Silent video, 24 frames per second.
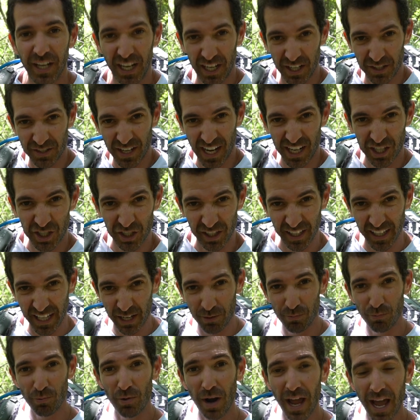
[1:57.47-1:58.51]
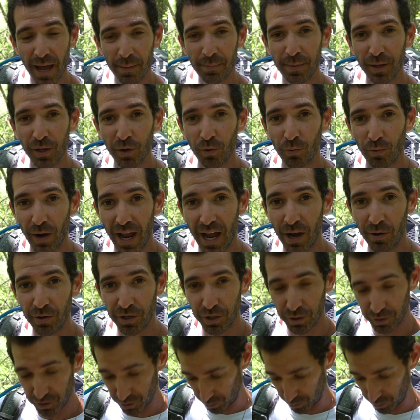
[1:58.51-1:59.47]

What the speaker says: and it's actually like wrapping around you,